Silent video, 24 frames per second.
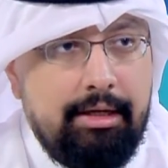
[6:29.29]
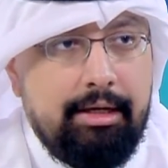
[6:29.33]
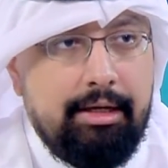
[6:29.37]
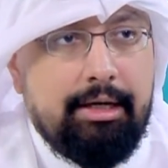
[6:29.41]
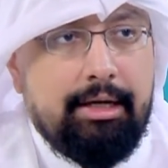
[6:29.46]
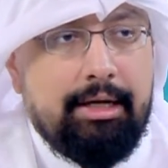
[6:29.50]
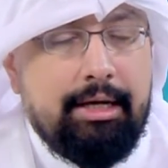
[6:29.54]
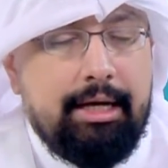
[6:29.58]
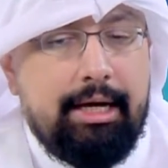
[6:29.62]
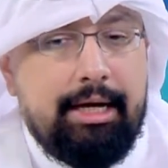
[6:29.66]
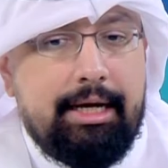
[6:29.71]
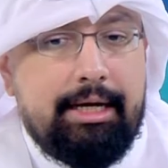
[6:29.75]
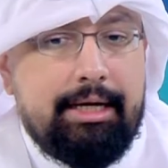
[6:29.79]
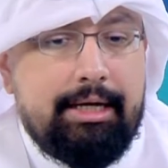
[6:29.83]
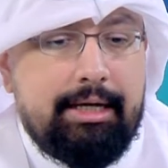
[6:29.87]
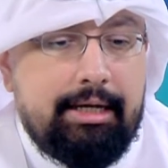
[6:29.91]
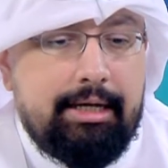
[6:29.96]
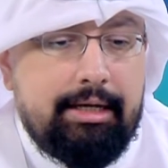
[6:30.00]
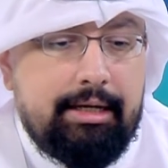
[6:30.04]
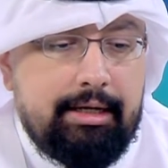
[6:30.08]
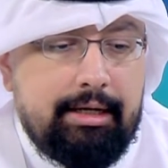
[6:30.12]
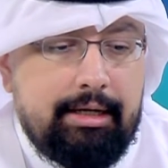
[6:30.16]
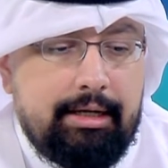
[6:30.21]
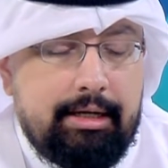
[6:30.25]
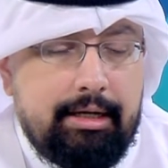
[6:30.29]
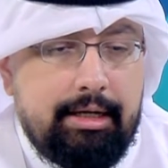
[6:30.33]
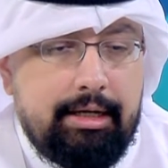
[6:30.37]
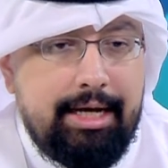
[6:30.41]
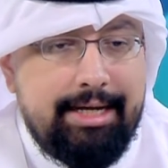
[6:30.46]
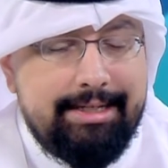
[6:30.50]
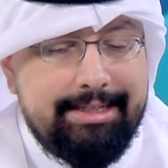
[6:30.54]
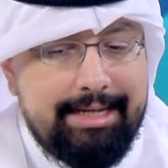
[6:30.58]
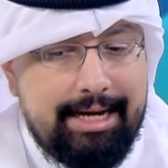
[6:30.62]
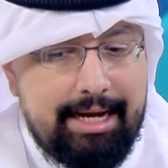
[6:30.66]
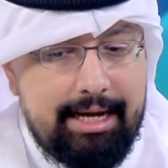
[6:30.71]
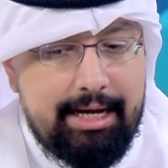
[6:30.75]

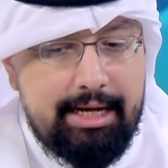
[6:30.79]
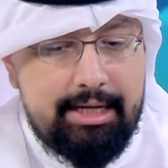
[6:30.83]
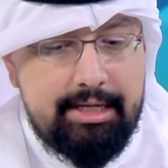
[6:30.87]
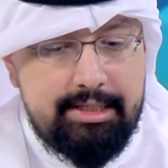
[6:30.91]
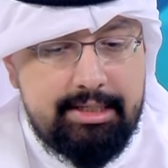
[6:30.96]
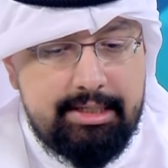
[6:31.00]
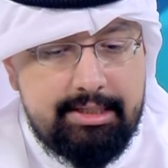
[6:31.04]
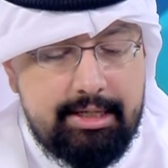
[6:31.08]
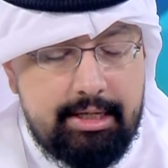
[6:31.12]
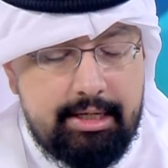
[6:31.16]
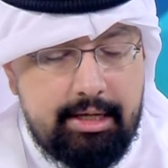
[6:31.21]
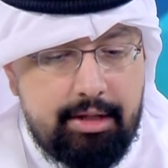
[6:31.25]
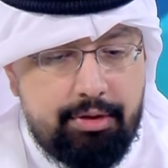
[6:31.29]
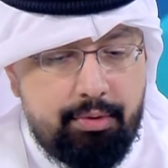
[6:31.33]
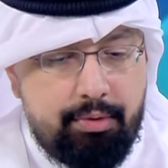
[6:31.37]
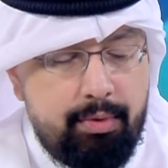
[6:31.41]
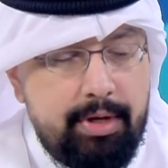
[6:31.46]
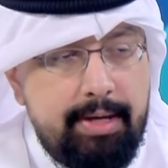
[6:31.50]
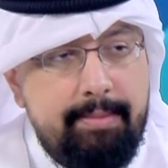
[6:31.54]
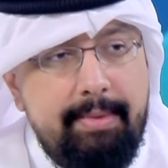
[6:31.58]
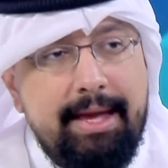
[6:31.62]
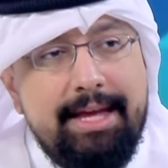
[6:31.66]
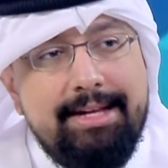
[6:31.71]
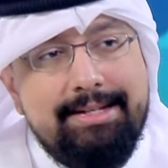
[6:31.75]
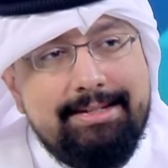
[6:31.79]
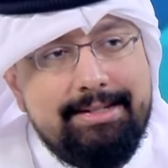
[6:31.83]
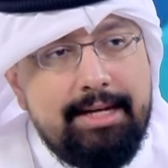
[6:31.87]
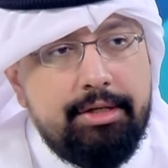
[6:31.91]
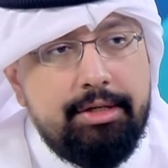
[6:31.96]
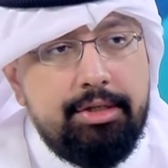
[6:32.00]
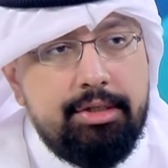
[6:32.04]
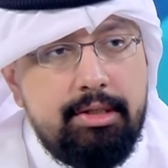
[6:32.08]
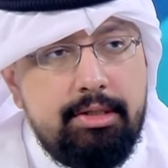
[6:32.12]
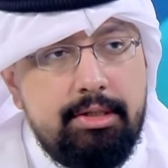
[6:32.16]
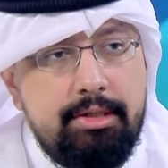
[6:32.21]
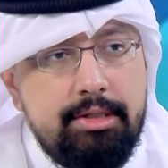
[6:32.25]
It has three main
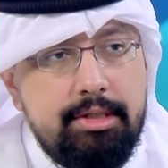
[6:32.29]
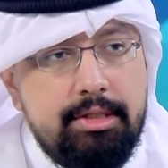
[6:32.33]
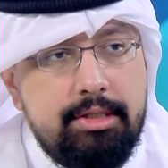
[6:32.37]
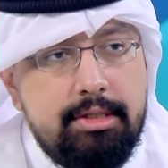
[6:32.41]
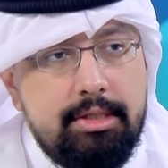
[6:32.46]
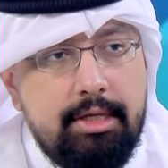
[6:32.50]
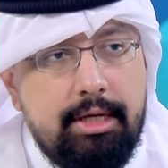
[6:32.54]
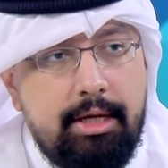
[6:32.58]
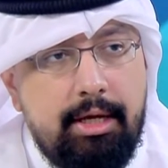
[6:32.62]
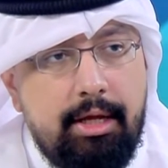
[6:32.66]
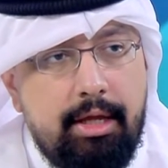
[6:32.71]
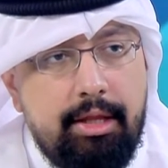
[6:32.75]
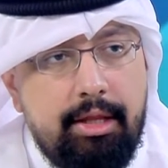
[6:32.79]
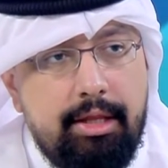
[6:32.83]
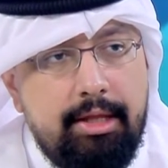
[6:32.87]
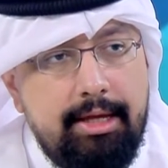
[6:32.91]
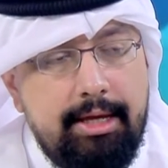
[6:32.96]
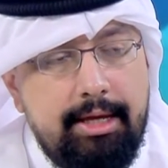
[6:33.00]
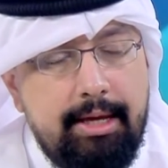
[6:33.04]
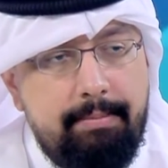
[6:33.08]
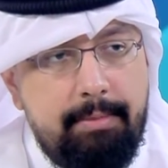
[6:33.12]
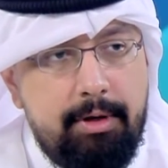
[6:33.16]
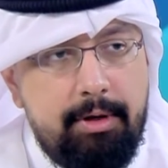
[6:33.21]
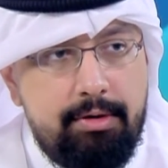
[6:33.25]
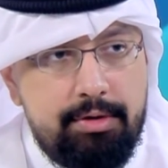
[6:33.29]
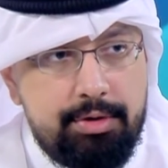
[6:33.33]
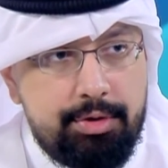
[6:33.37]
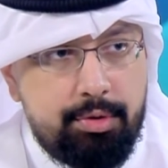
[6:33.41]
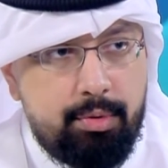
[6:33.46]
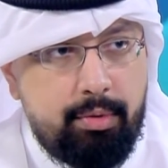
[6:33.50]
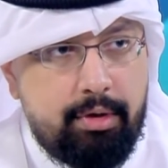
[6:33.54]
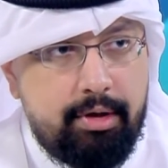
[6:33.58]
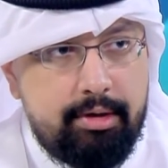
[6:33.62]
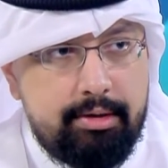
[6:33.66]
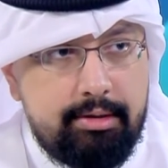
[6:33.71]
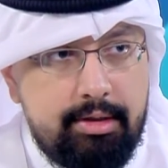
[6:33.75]
sections: the Emir's
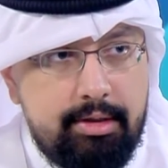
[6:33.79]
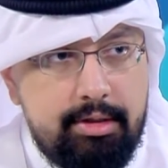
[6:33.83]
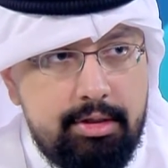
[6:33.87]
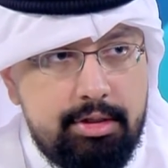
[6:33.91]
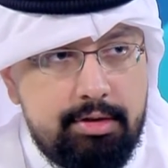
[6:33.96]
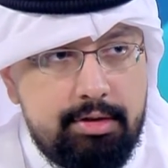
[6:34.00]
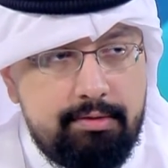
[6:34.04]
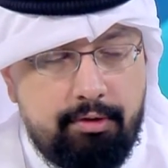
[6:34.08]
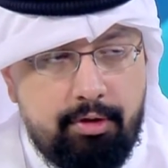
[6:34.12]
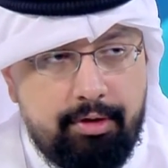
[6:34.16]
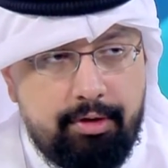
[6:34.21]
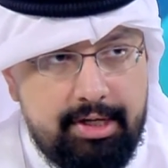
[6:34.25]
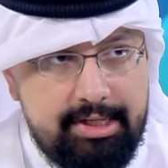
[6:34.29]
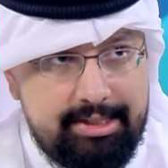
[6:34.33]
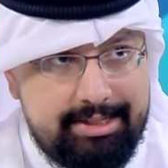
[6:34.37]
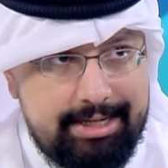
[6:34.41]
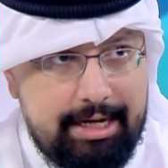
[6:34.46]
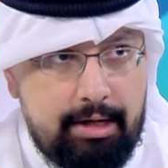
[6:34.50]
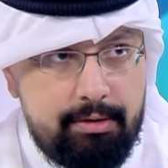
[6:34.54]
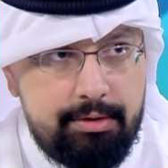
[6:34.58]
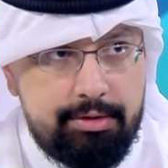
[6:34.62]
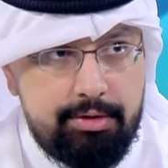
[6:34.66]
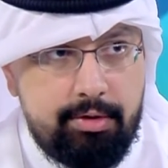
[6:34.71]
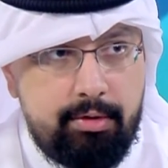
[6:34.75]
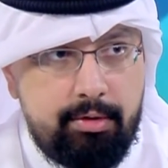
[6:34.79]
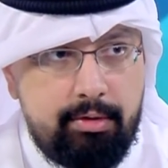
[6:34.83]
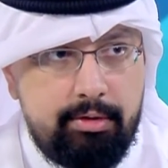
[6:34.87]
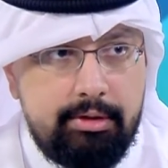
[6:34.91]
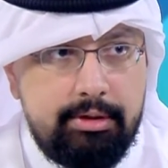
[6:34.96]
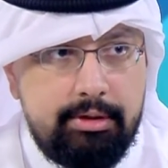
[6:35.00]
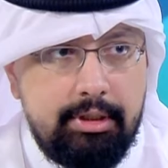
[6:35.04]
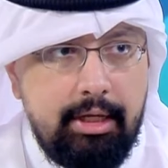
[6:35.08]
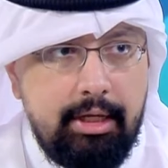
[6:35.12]
quarters for his household,